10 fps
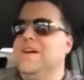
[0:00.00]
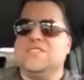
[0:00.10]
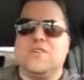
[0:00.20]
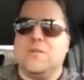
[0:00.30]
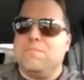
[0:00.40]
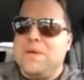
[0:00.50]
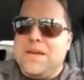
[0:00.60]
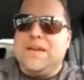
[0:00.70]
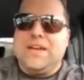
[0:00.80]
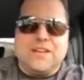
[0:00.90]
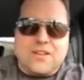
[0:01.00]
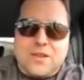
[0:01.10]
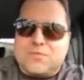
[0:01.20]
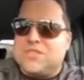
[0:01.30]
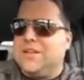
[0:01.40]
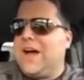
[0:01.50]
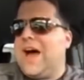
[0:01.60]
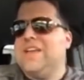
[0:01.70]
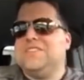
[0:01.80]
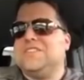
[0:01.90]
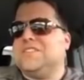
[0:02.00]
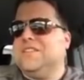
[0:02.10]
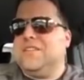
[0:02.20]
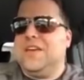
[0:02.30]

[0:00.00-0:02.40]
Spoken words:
It's going to be in Clemson. I just